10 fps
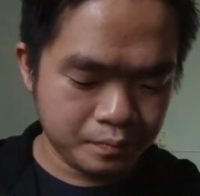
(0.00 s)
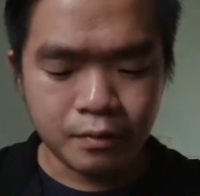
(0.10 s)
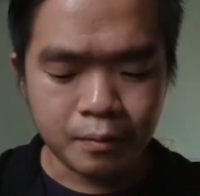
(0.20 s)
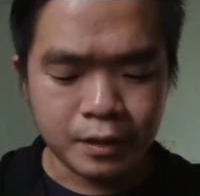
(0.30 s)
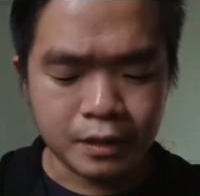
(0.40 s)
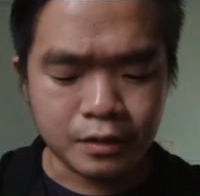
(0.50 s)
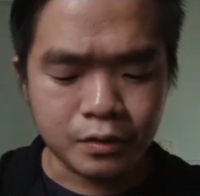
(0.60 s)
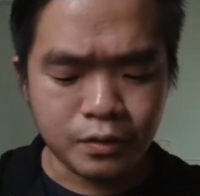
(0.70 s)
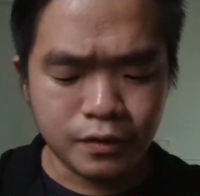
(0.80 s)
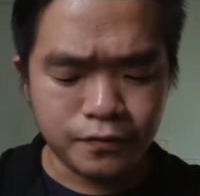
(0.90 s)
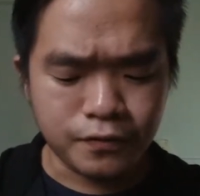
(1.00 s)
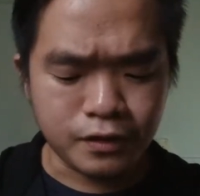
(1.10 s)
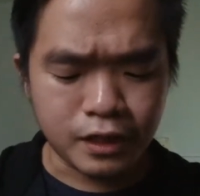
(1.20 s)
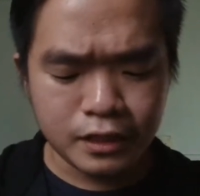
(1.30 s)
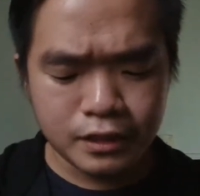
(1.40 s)
Probably gonna go out for
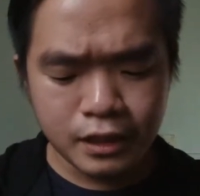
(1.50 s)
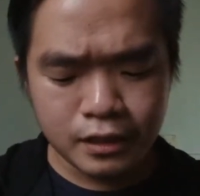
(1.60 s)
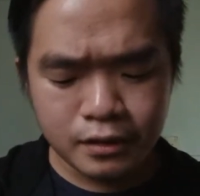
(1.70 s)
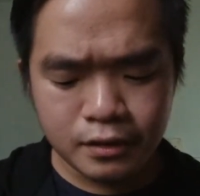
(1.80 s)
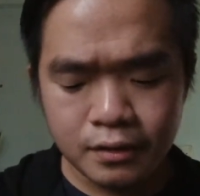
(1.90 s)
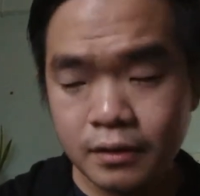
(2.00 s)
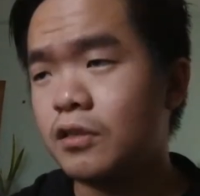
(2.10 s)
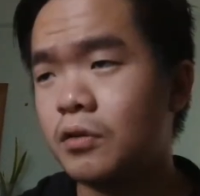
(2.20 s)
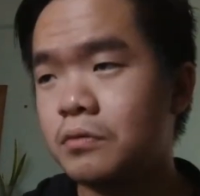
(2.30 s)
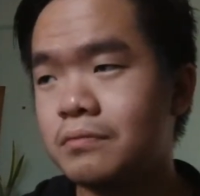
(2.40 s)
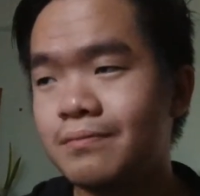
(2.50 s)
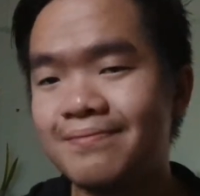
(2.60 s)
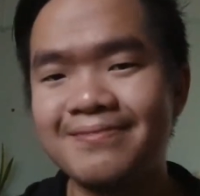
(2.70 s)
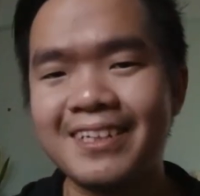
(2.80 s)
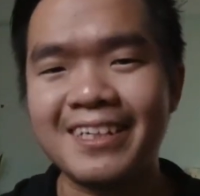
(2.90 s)
lunch later alone,
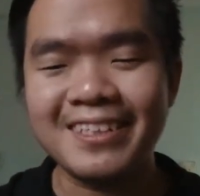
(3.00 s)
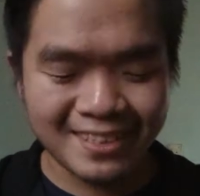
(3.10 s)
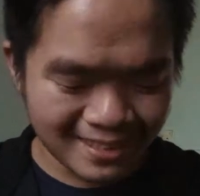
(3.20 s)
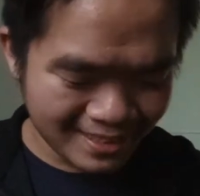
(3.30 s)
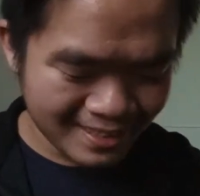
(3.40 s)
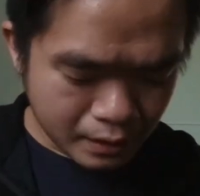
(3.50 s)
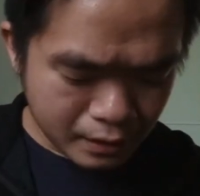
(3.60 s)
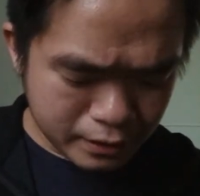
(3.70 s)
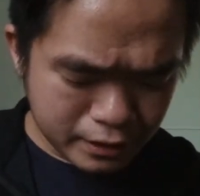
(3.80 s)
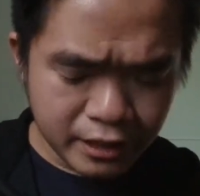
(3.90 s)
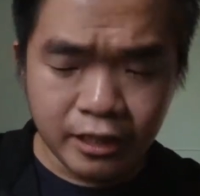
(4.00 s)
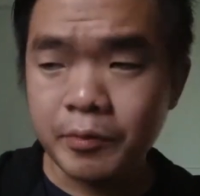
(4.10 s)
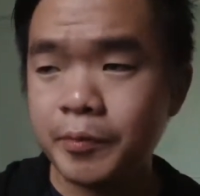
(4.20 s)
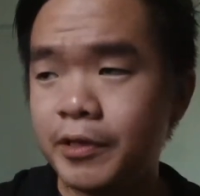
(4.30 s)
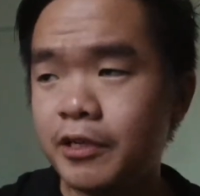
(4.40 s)
I guess. Let's see how.
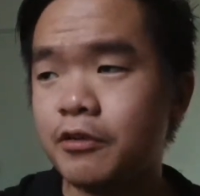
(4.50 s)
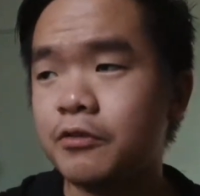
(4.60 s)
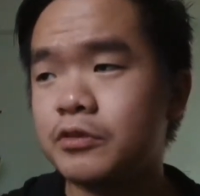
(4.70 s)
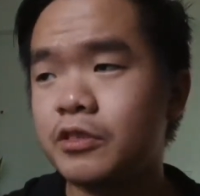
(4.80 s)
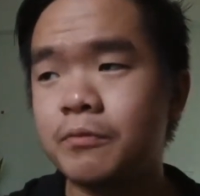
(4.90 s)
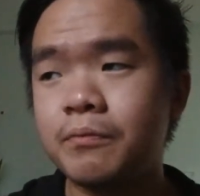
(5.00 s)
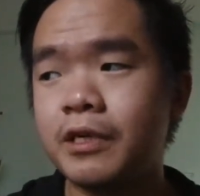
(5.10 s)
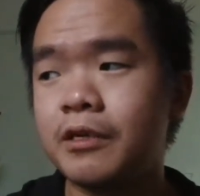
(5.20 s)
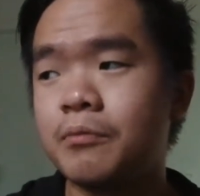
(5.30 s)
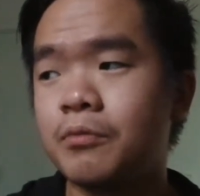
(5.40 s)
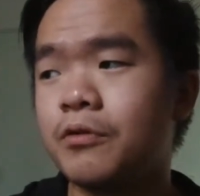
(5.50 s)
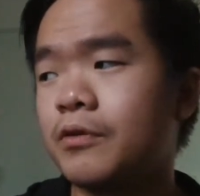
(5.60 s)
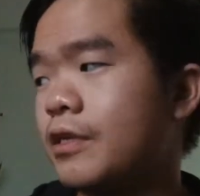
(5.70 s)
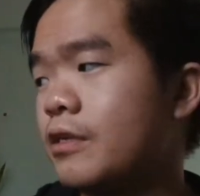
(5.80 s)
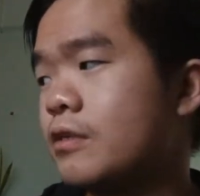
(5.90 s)
Maybe I'll stop by
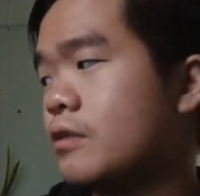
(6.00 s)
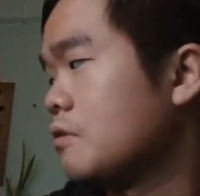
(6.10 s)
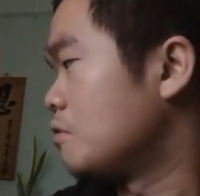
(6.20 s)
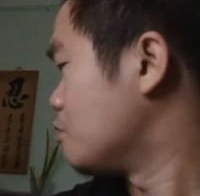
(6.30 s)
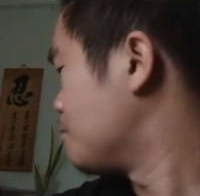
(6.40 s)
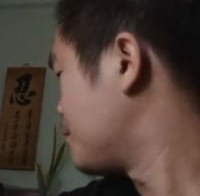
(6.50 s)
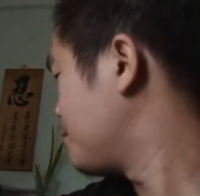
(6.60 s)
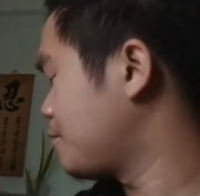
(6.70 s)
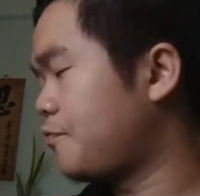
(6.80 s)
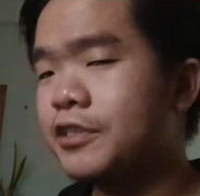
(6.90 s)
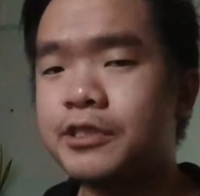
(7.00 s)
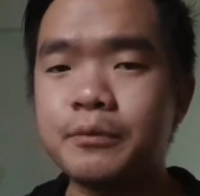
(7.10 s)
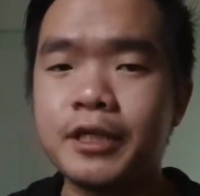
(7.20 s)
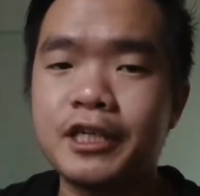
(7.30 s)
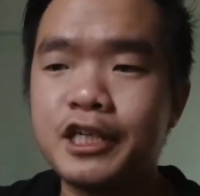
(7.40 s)
Broadway. Or maybe fix
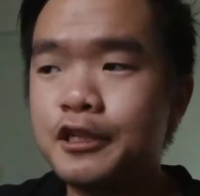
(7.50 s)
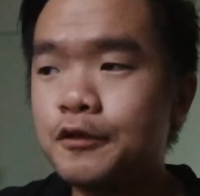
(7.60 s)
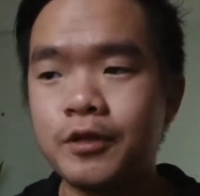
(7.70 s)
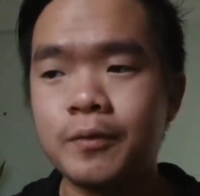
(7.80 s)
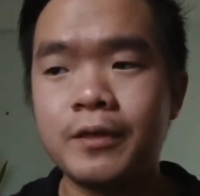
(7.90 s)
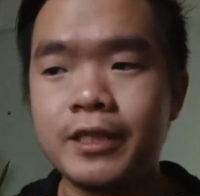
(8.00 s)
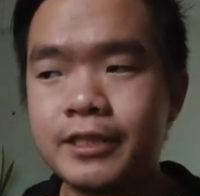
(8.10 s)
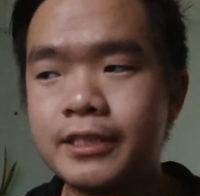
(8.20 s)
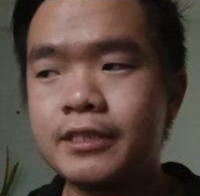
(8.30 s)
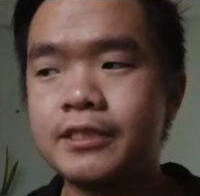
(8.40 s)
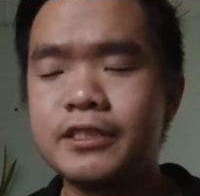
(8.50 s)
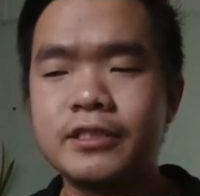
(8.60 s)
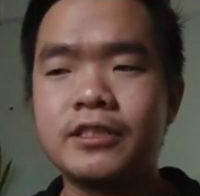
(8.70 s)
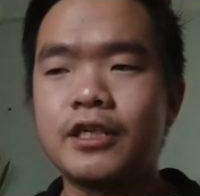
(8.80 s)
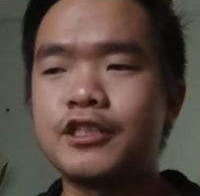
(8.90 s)
my grandma's
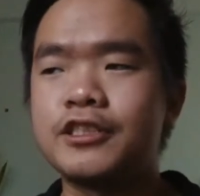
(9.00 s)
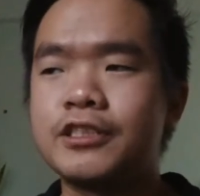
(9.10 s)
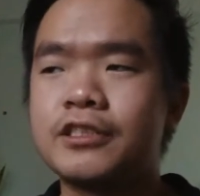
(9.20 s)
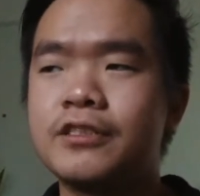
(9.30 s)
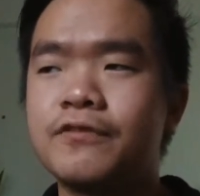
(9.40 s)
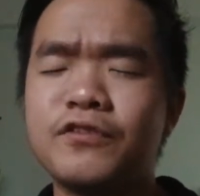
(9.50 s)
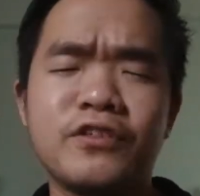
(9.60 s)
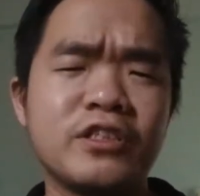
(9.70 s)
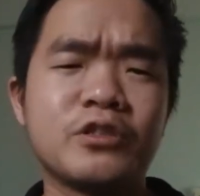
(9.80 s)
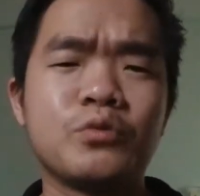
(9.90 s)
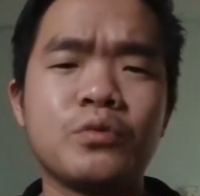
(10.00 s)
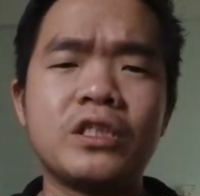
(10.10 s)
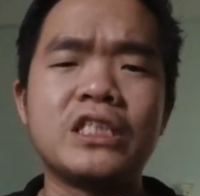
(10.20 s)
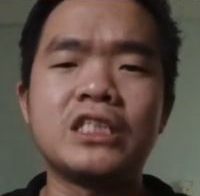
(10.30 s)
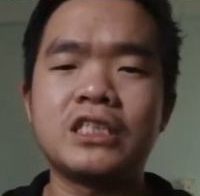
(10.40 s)
charger for the
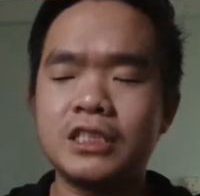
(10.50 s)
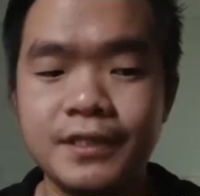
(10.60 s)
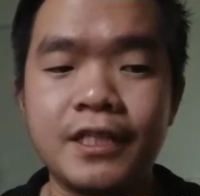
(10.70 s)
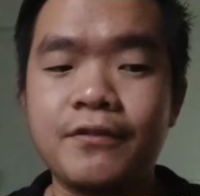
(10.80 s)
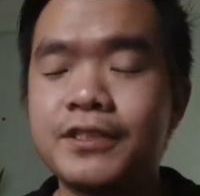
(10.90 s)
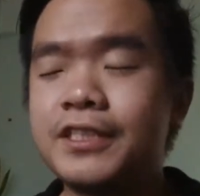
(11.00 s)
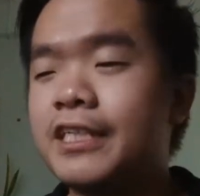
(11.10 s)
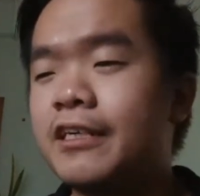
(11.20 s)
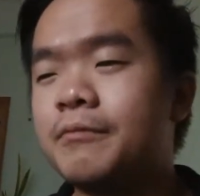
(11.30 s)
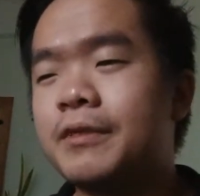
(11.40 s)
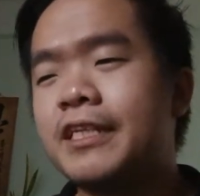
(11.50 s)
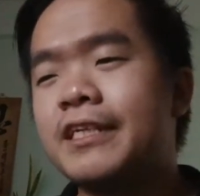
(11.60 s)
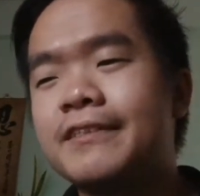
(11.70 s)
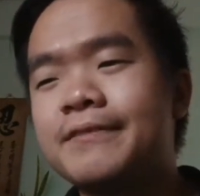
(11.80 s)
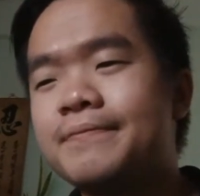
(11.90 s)
scooter. Yeah, we see how. But
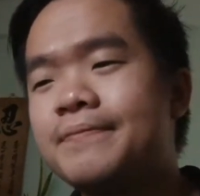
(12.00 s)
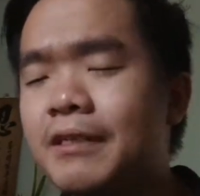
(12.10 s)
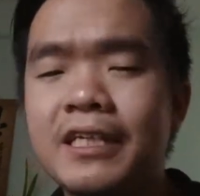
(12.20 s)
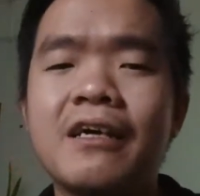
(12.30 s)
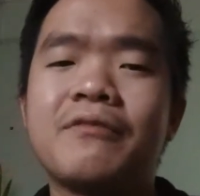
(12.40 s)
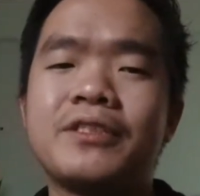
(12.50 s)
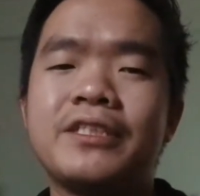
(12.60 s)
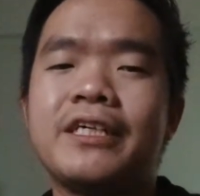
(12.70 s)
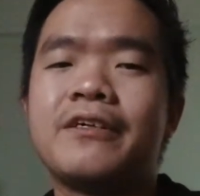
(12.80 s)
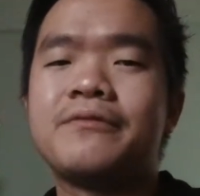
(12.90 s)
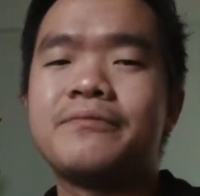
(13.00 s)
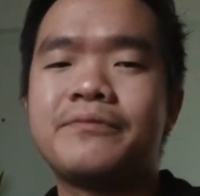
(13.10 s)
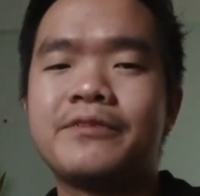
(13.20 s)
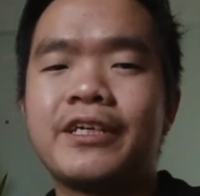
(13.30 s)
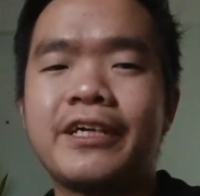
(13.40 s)
yeah, we see how.
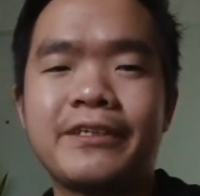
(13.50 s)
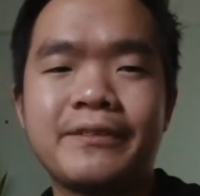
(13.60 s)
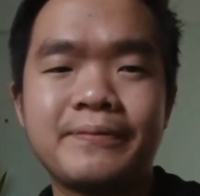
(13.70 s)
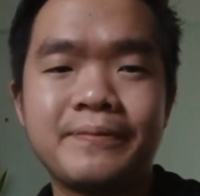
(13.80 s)
Okay.